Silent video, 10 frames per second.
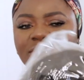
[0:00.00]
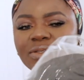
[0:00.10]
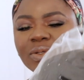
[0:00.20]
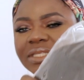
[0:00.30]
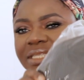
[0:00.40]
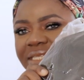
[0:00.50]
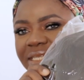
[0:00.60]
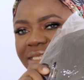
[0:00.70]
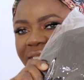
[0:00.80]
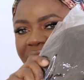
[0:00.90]
So this
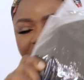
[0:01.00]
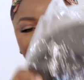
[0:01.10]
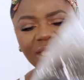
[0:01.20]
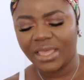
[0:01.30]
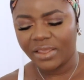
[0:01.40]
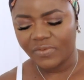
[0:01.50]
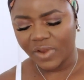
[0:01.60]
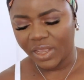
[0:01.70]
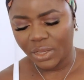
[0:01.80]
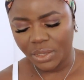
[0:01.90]
is the hair
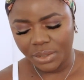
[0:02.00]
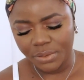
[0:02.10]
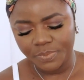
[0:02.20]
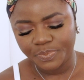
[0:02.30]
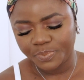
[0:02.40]
right here.